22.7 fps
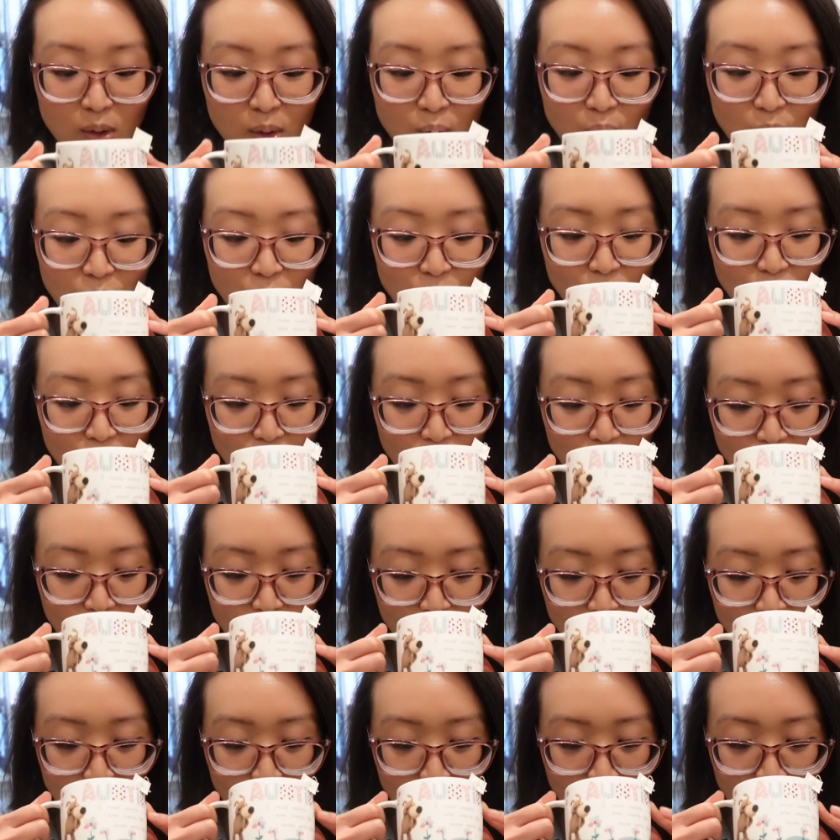
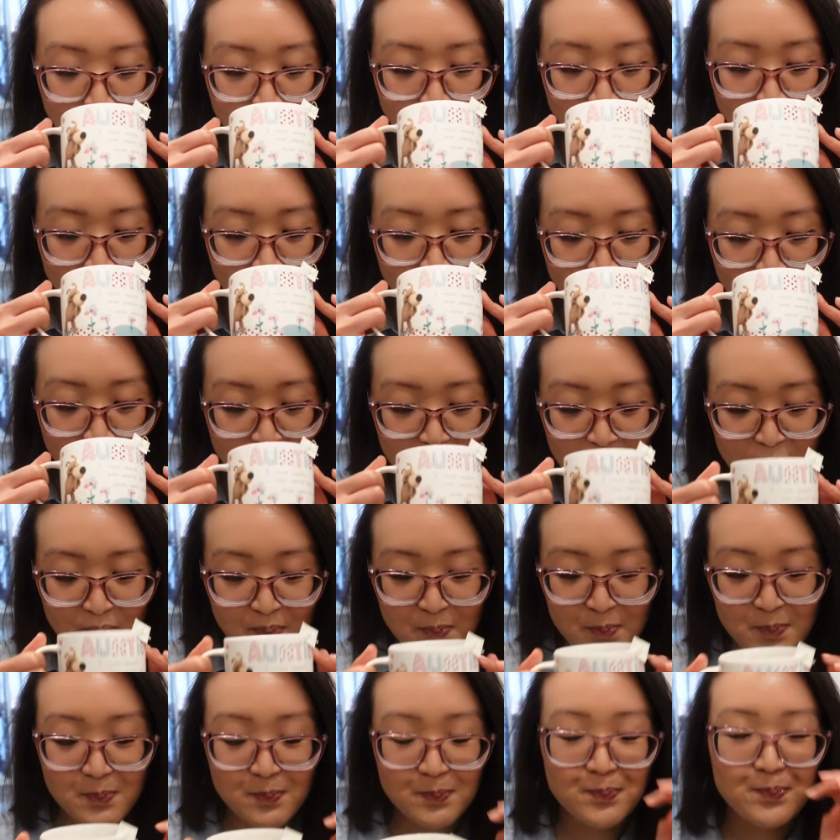
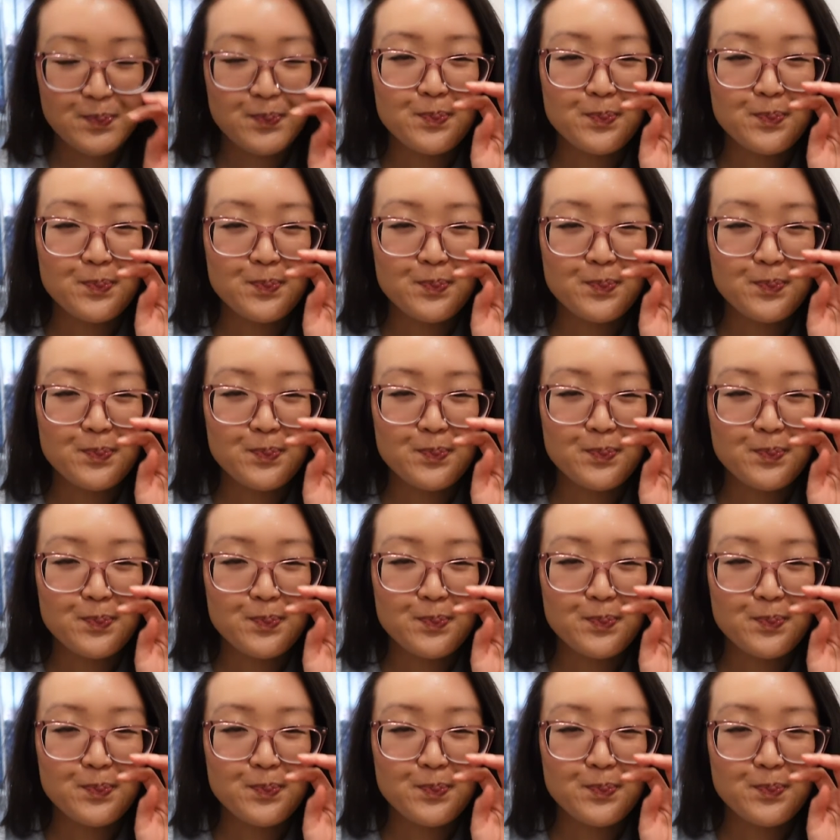Nothing is said.